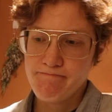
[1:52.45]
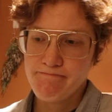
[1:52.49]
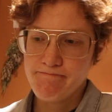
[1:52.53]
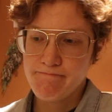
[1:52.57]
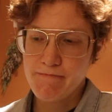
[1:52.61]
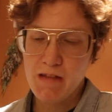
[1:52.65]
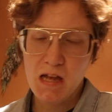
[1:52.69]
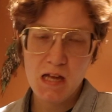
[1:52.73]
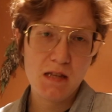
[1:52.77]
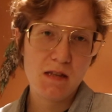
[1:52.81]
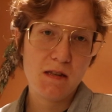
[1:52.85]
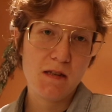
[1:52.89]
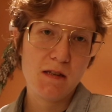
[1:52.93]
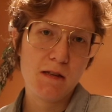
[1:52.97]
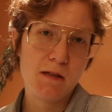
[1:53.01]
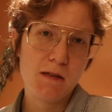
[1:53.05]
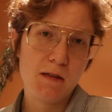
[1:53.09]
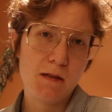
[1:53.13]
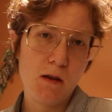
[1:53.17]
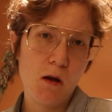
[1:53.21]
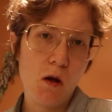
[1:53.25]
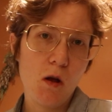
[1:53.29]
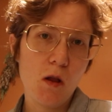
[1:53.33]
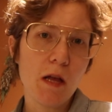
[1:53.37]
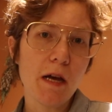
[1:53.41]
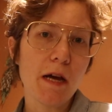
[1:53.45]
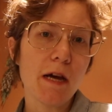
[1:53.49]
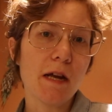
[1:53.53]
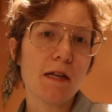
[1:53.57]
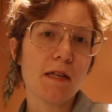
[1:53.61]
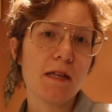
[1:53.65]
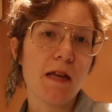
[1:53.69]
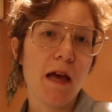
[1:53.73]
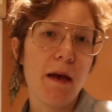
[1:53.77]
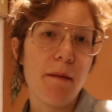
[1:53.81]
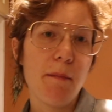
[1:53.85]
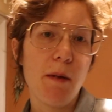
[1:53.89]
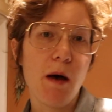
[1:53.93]
That's all I gotta
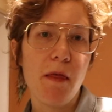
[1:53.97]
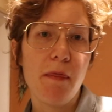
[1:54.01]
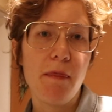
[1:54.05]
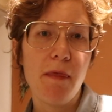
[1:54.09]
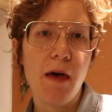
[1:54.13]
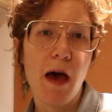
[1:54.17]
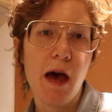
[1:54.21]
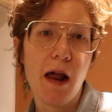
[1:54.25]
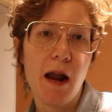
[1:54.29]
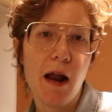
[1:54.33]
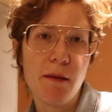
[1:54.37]
say about that.